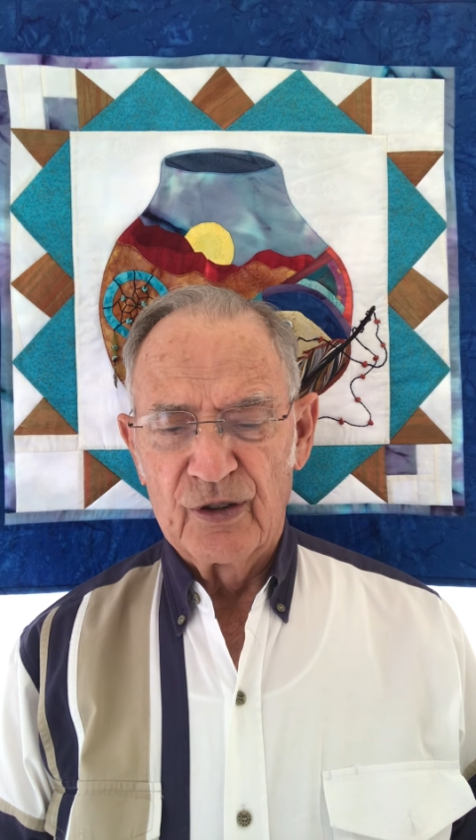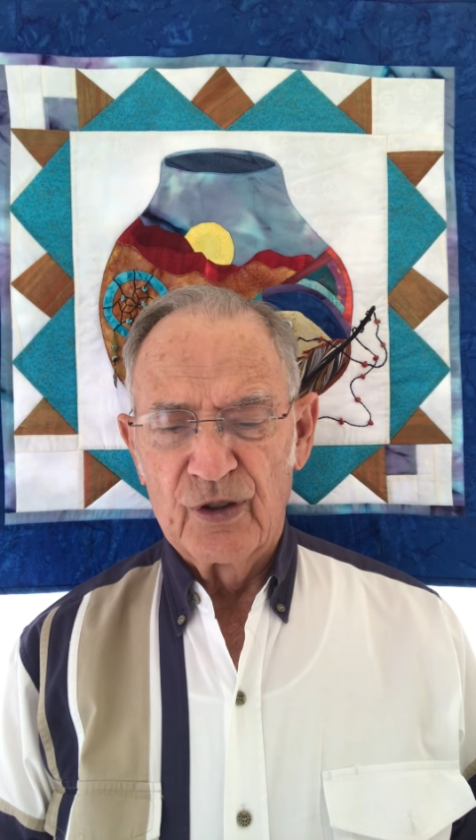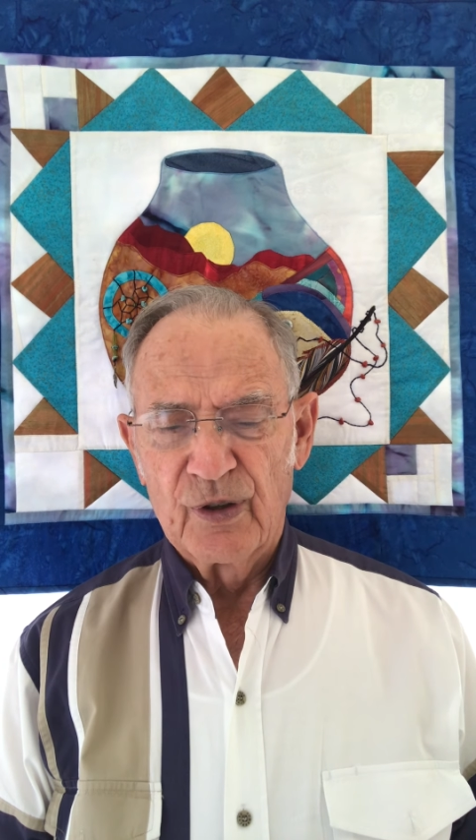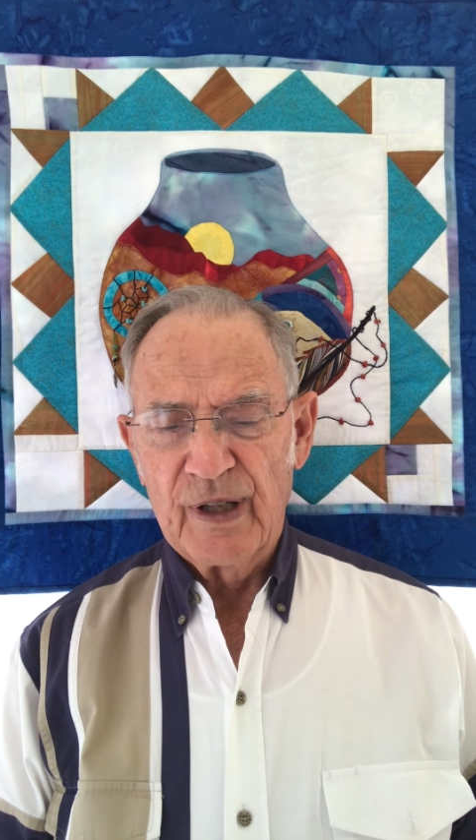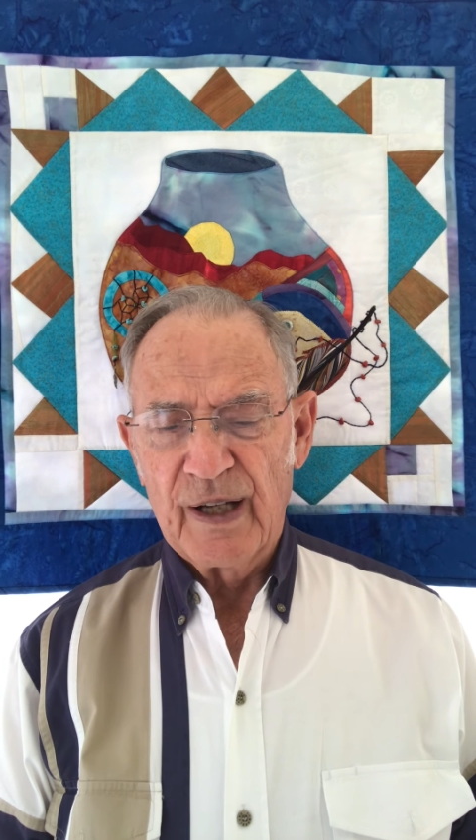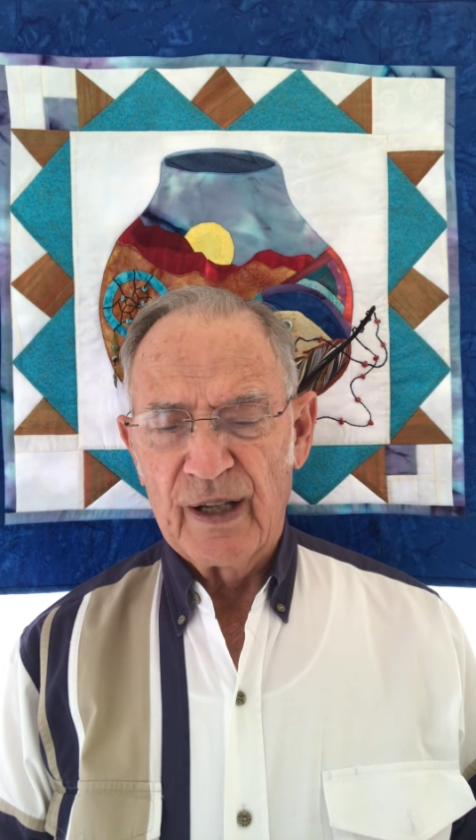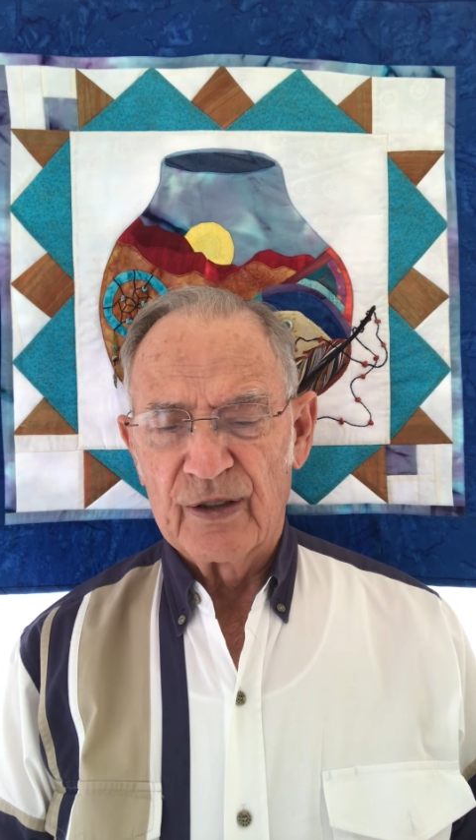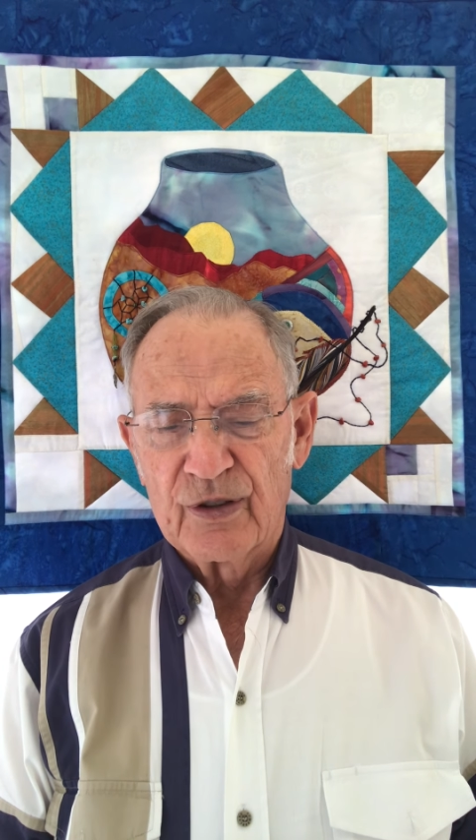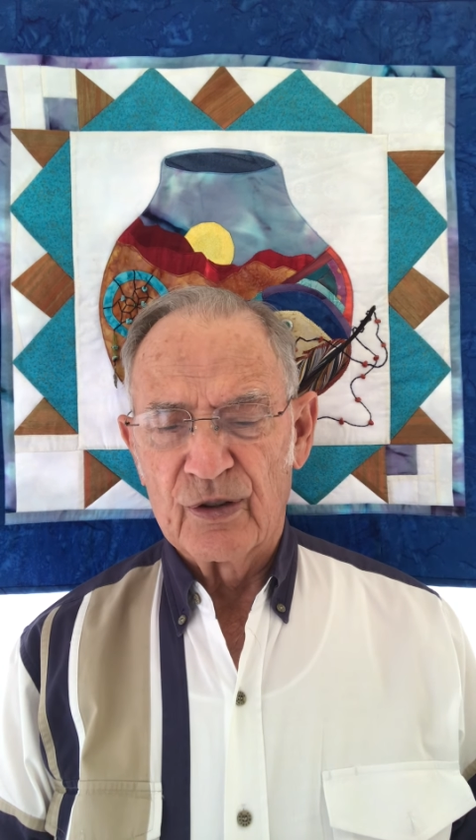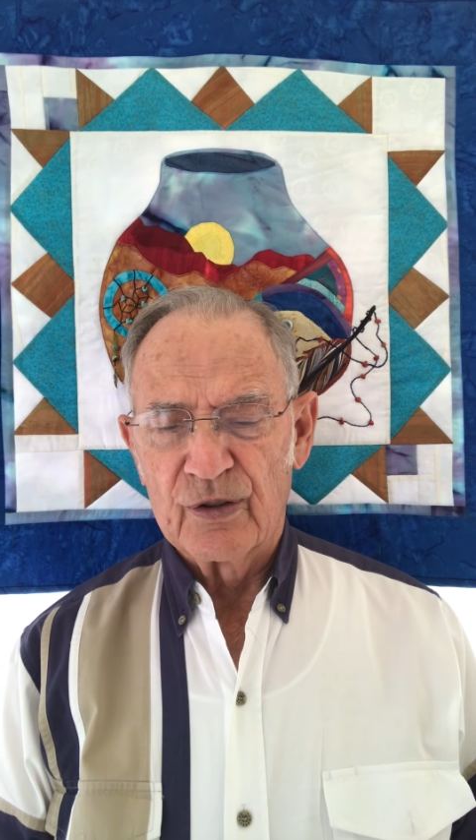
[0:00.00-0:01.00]

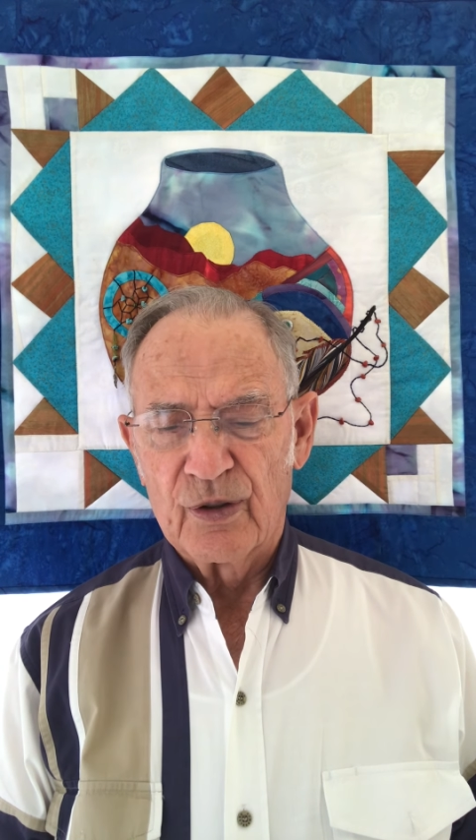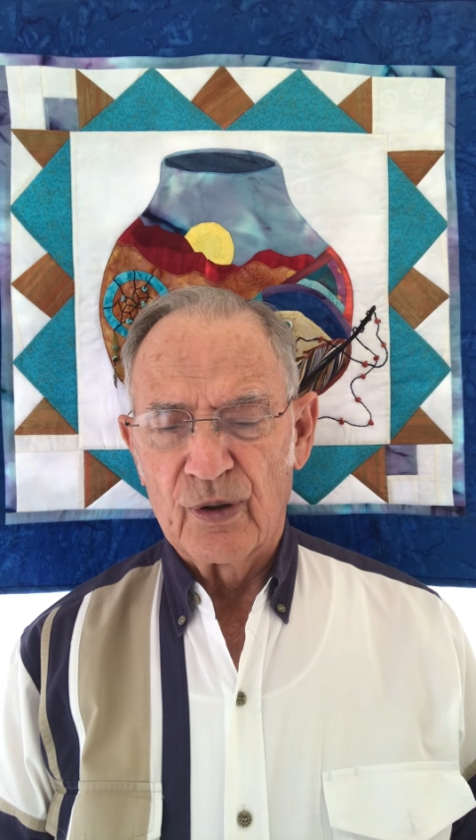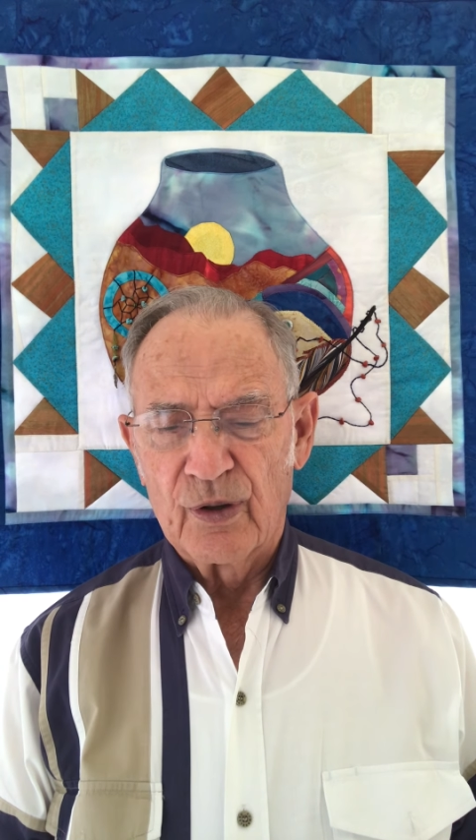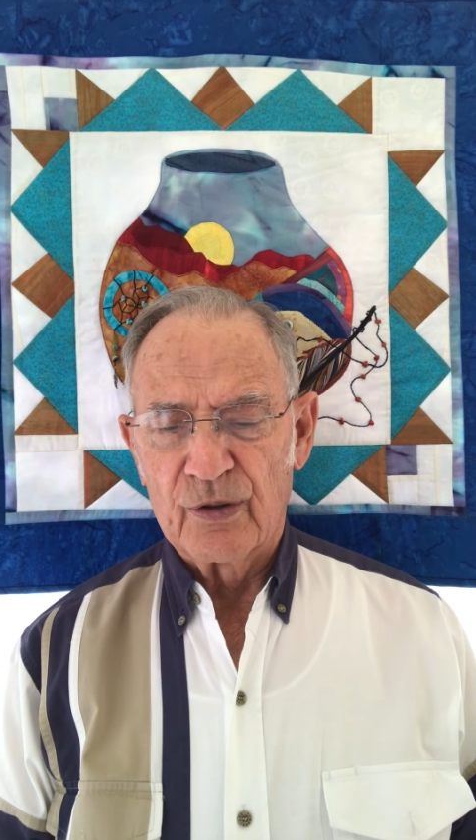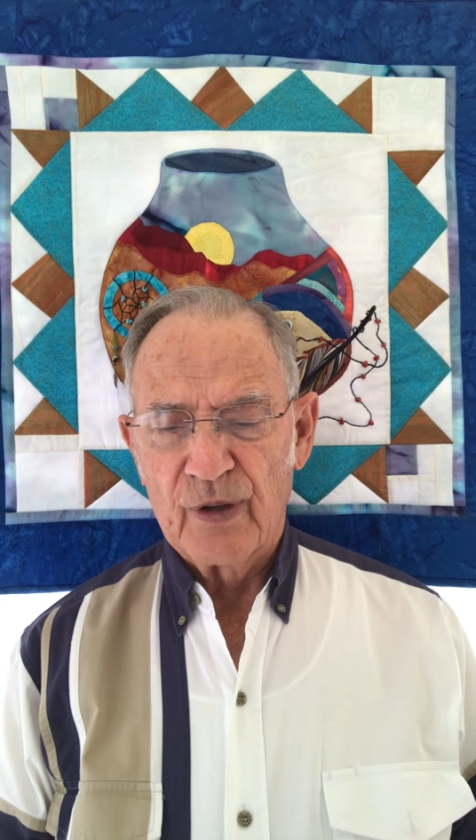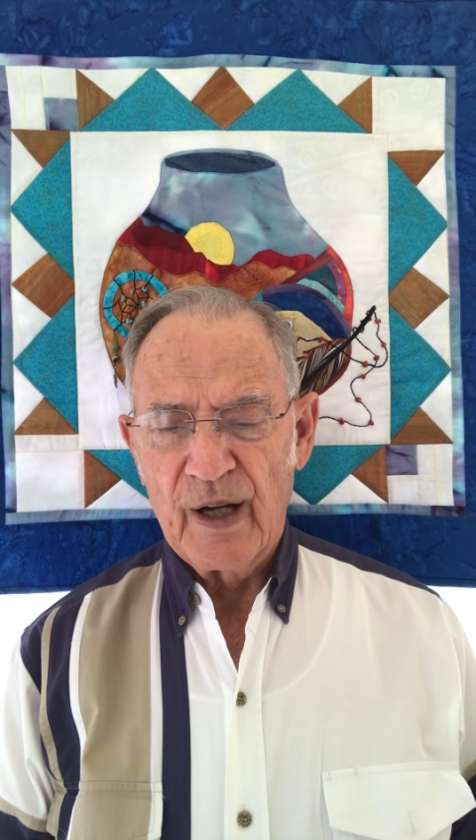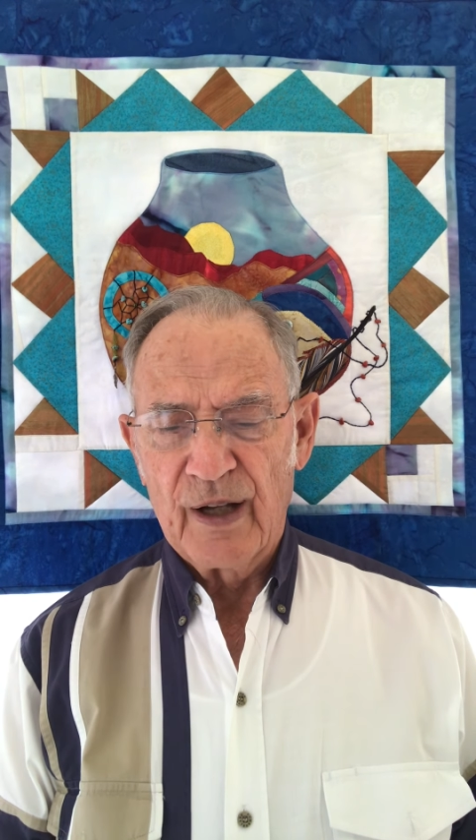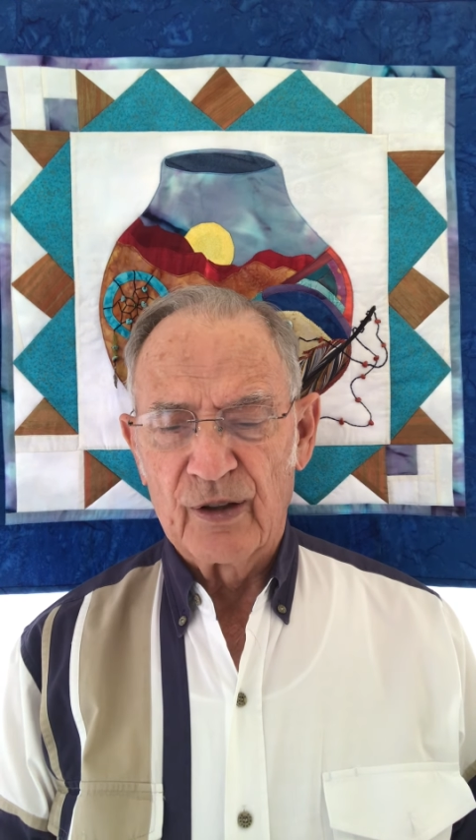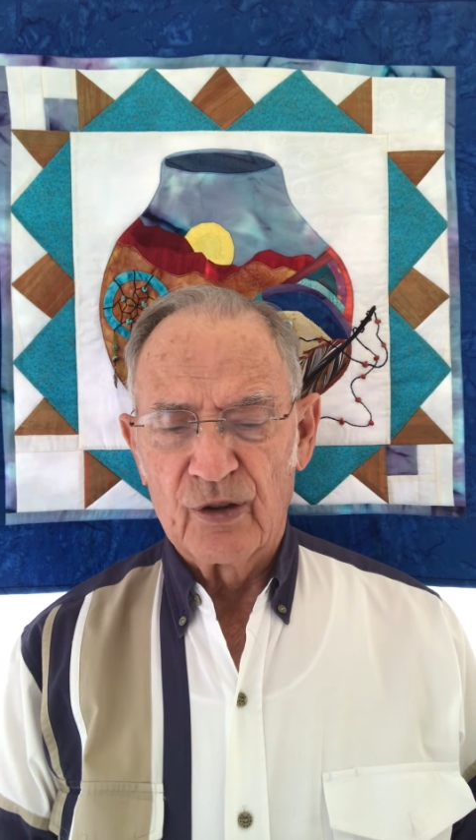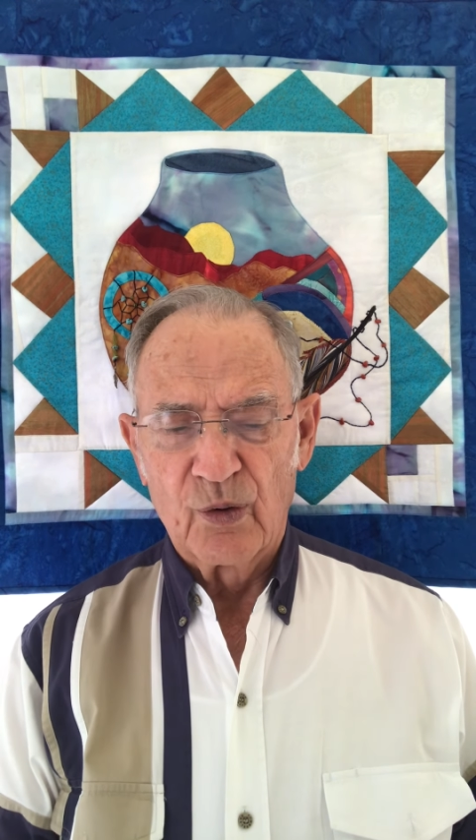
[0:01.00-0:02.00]
Judaizers are
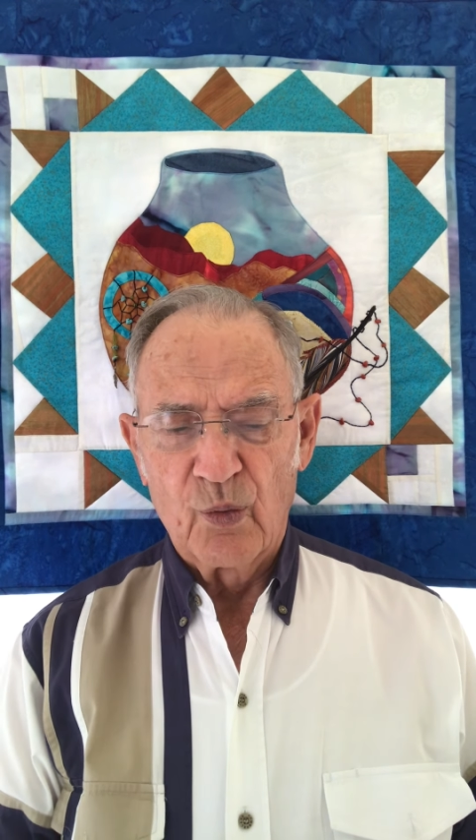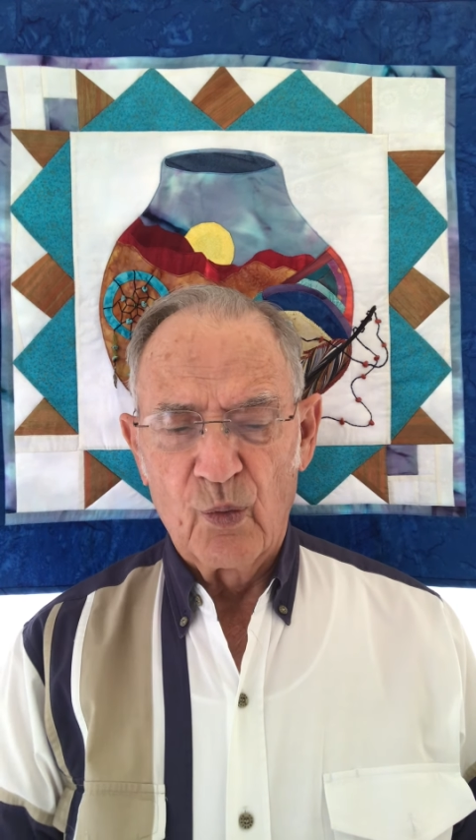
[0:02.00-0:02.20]
trying to